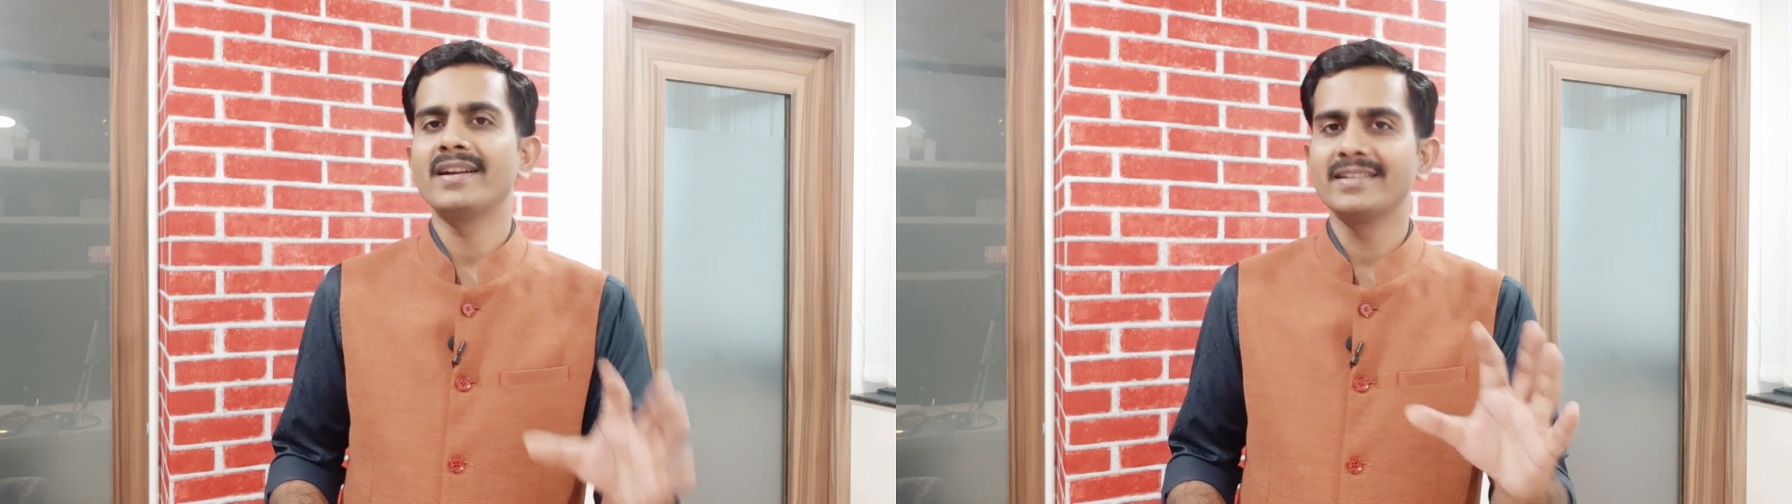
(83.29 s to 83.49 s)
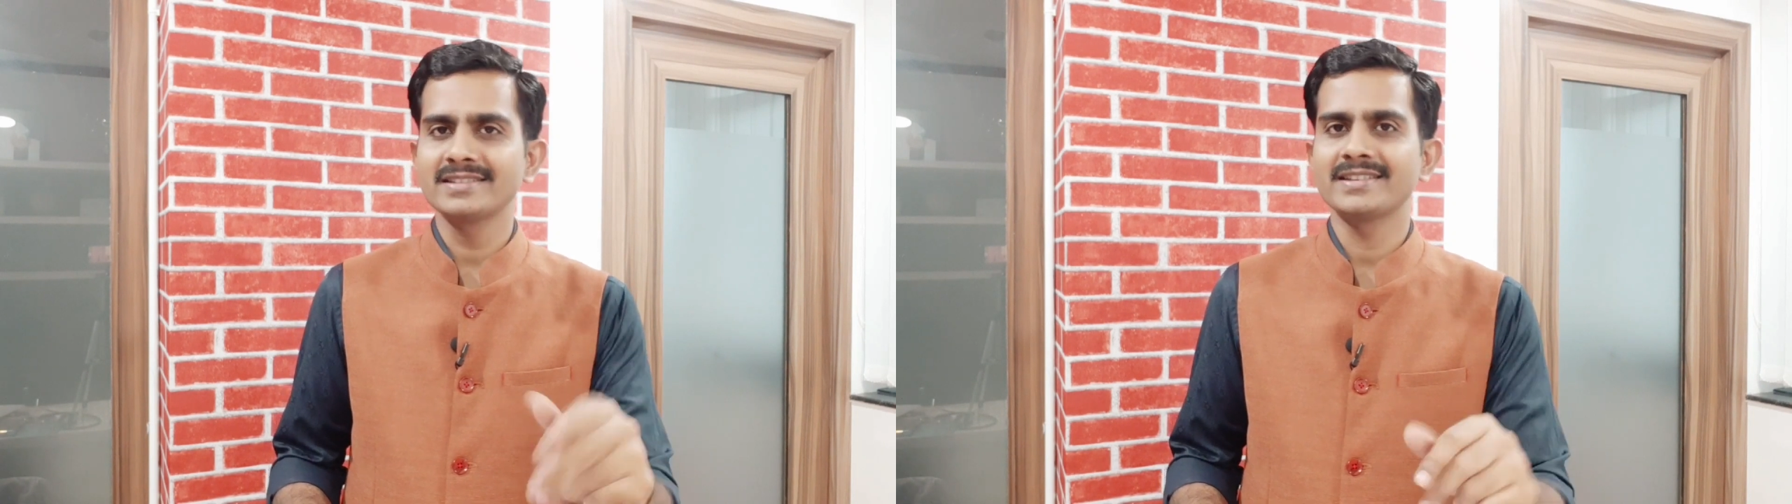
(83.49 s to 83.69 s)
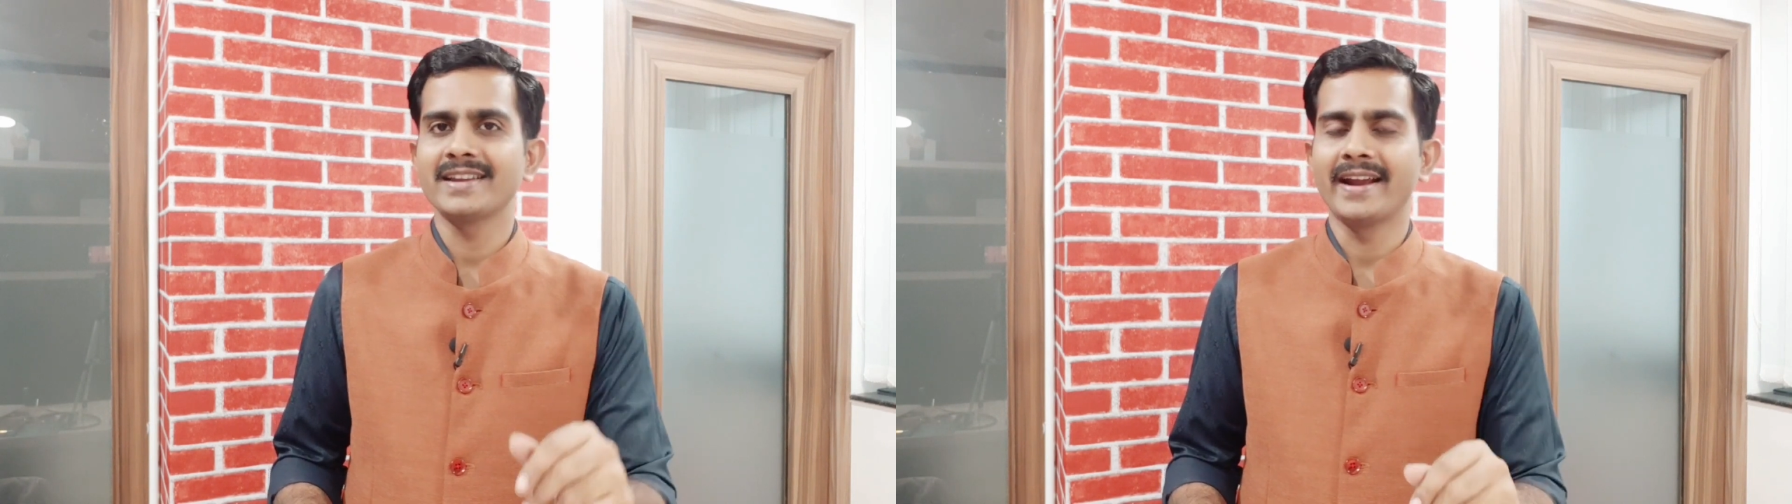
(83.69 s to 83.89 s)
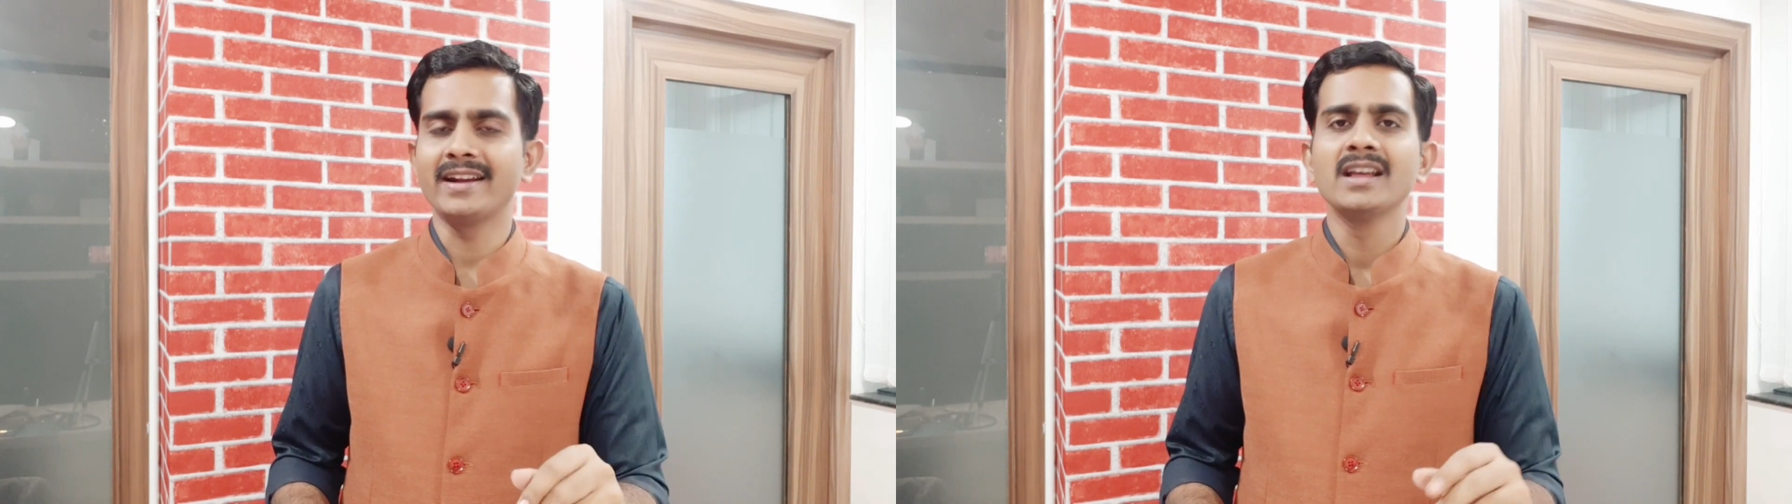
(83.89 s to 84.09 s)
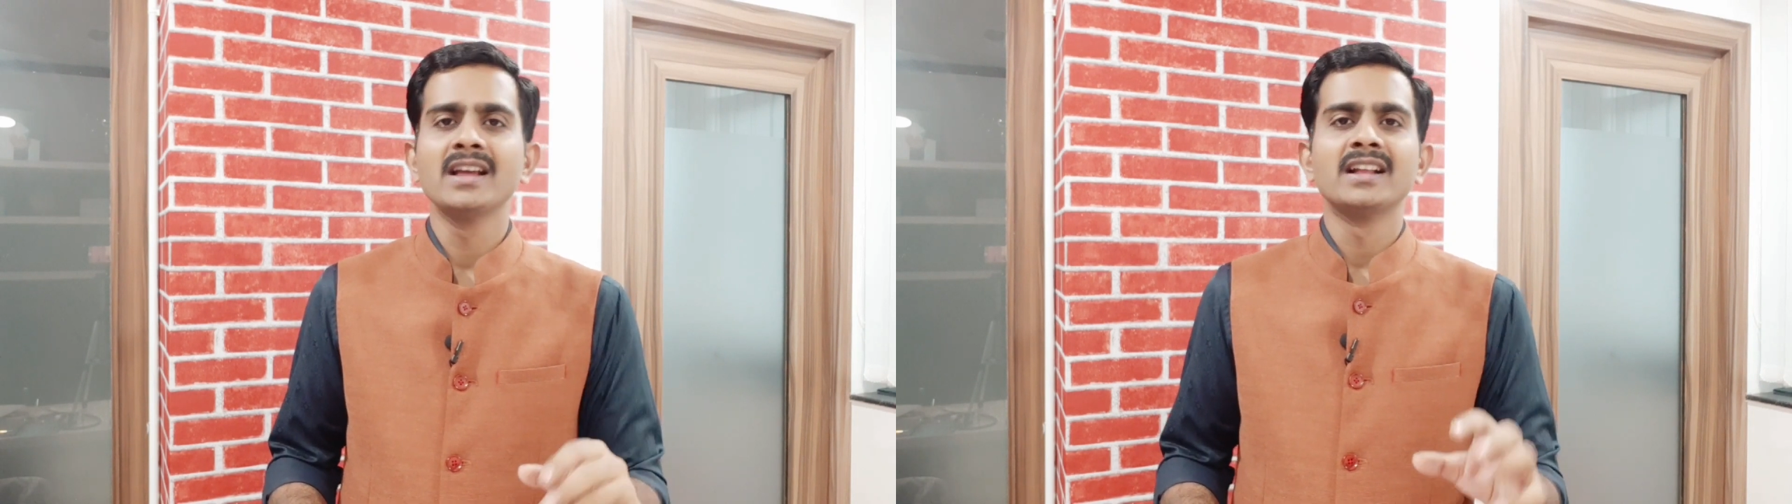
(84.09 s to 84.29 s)

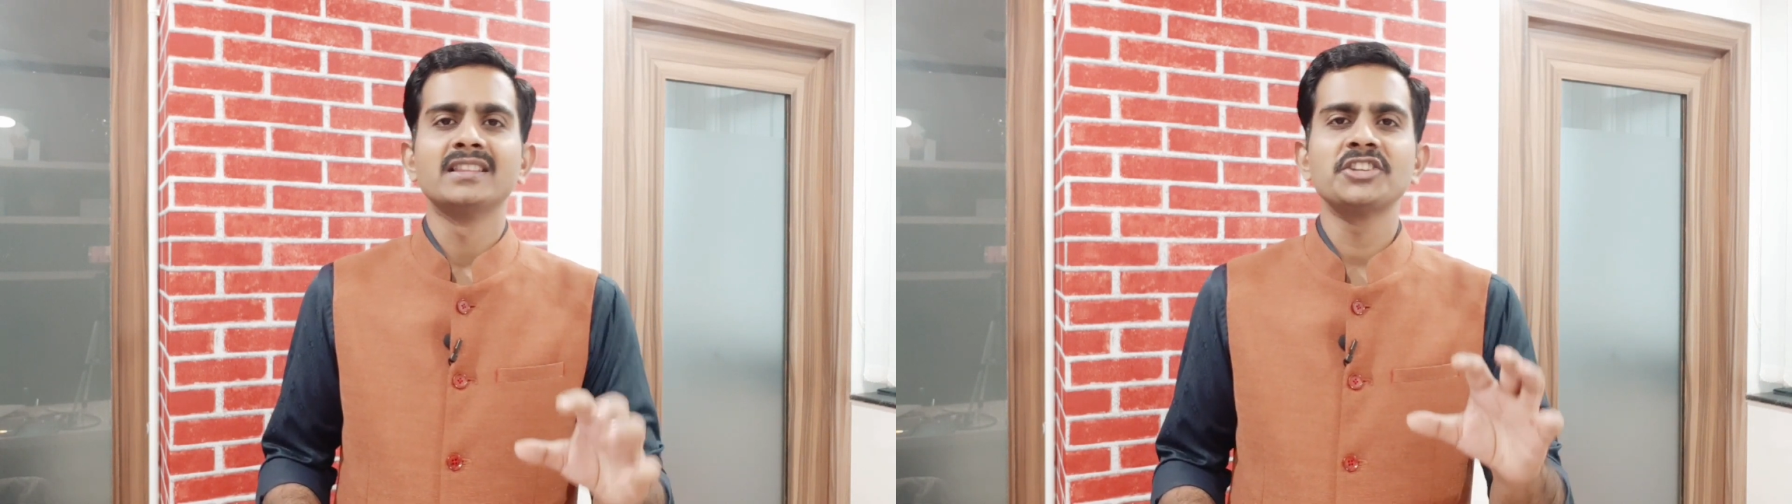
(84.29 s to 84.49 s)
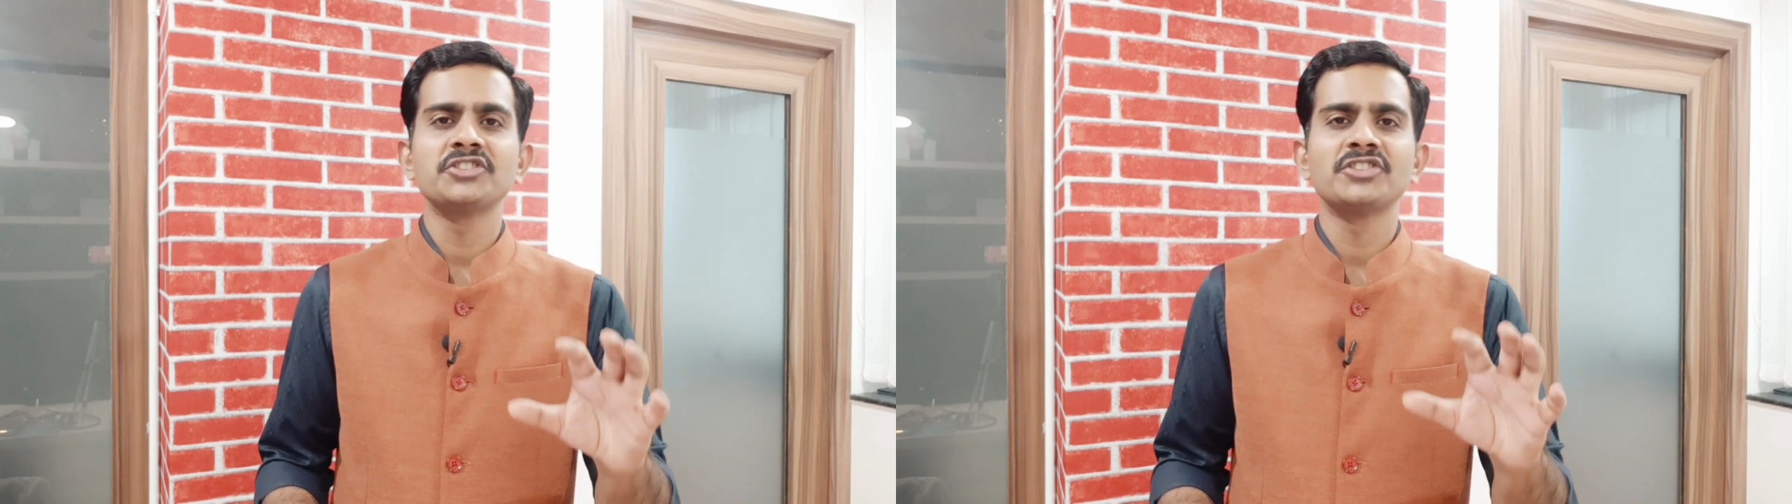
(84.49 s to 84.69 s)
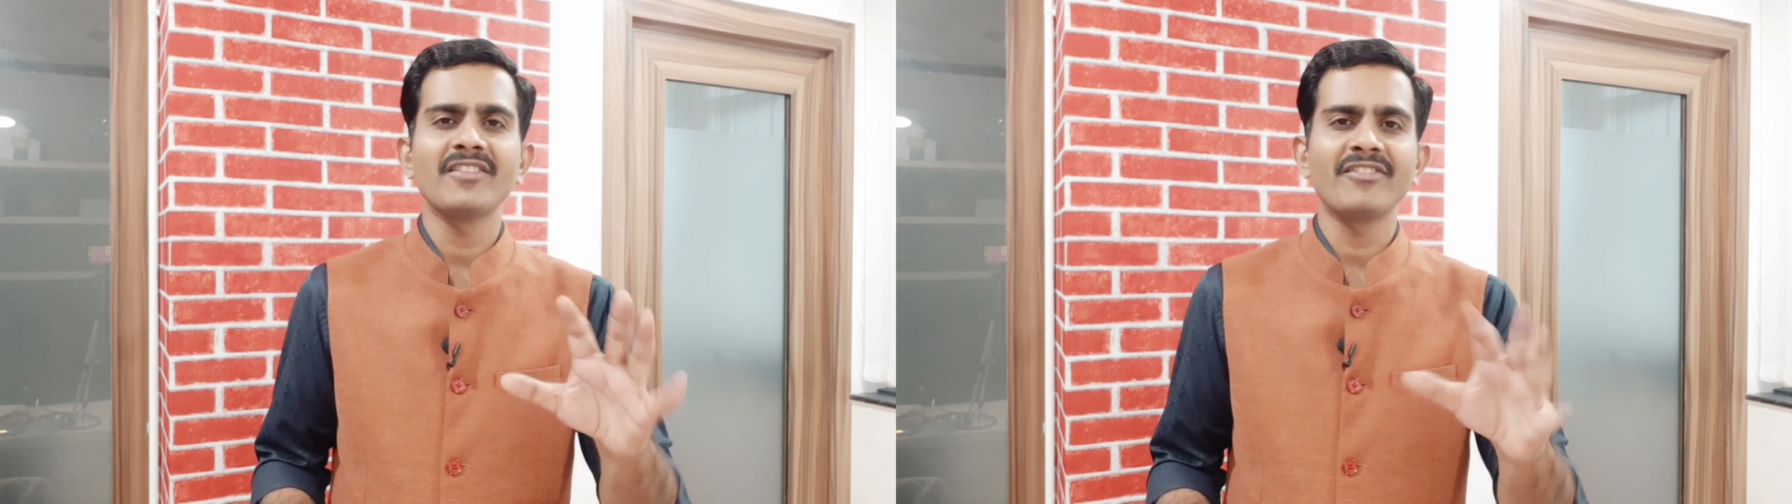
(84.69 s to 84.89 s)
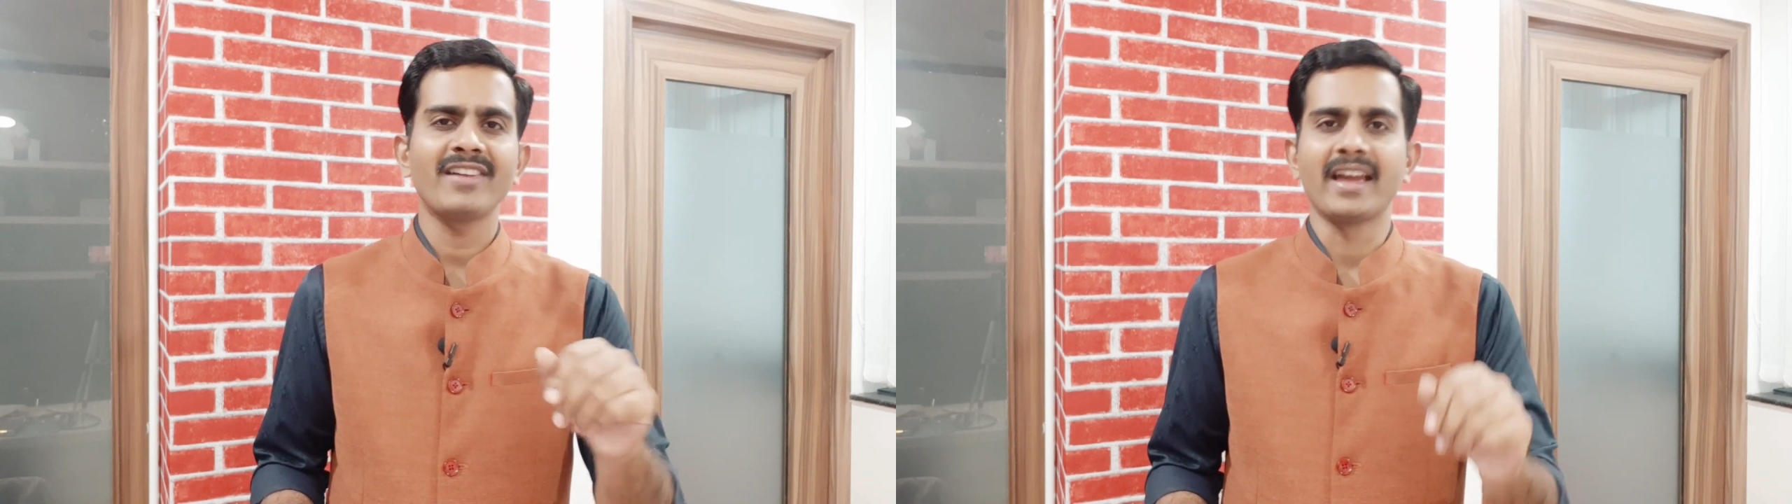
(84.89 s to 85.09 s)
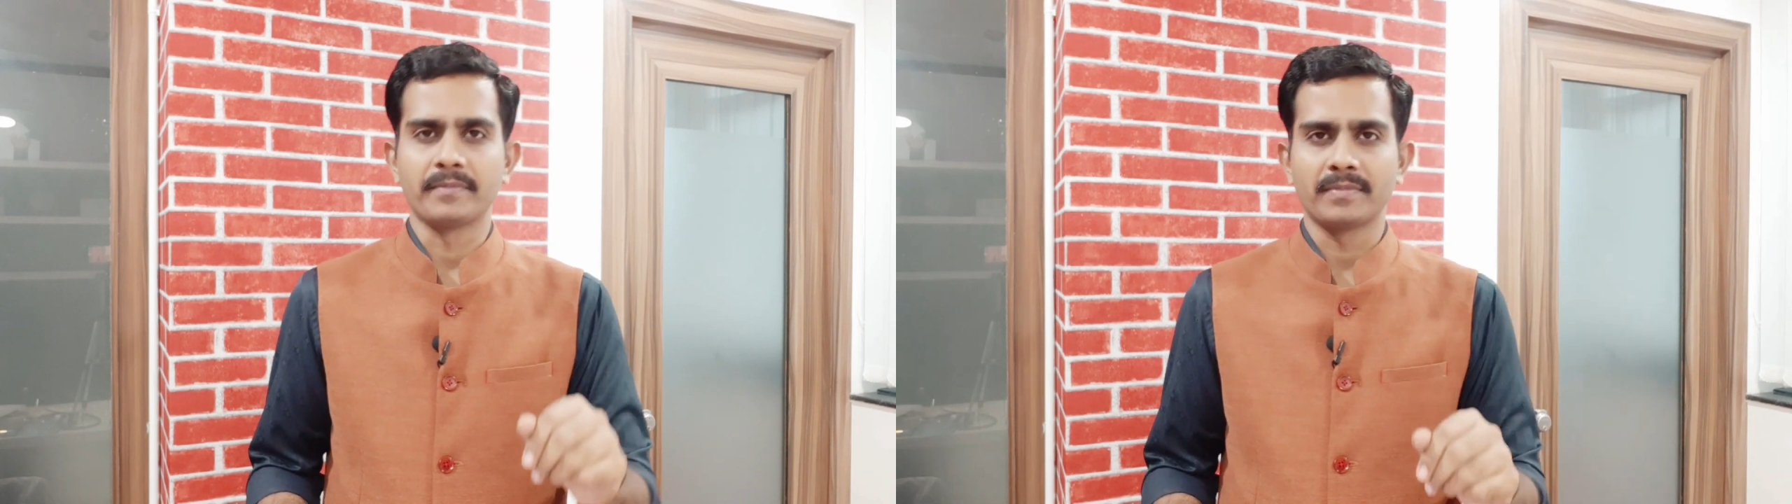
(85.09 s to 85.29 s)
understand the shelf
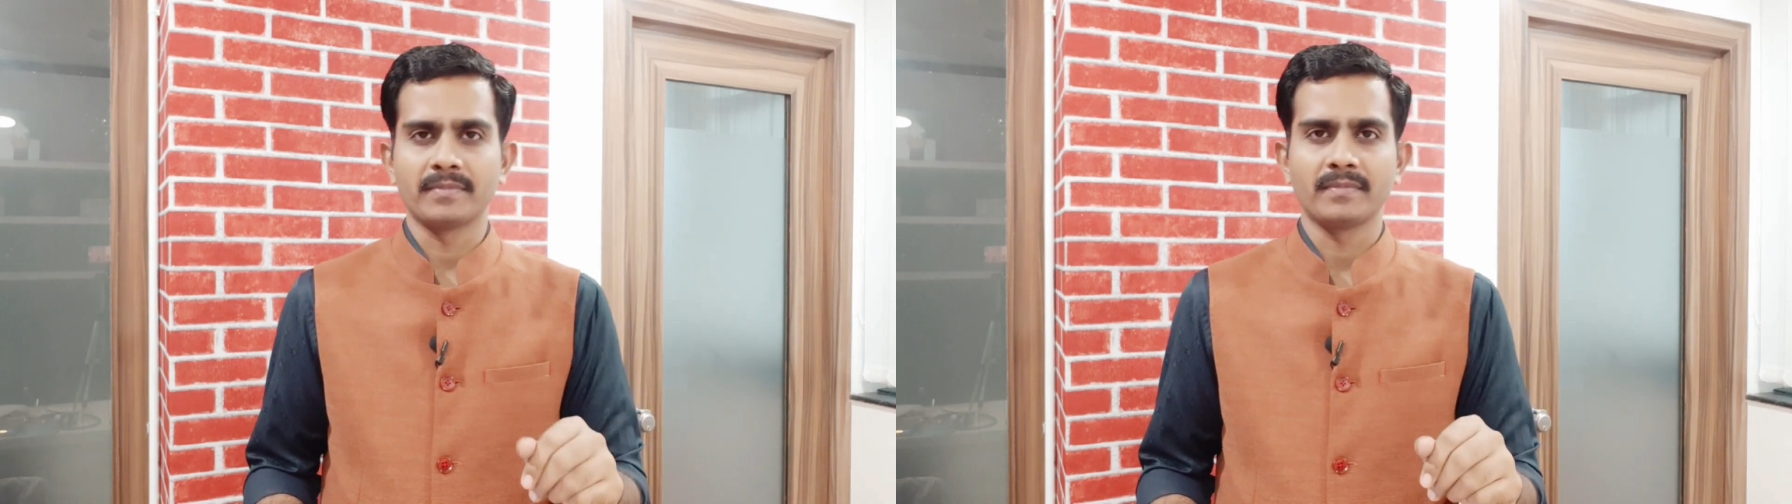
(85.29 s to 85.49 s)
life,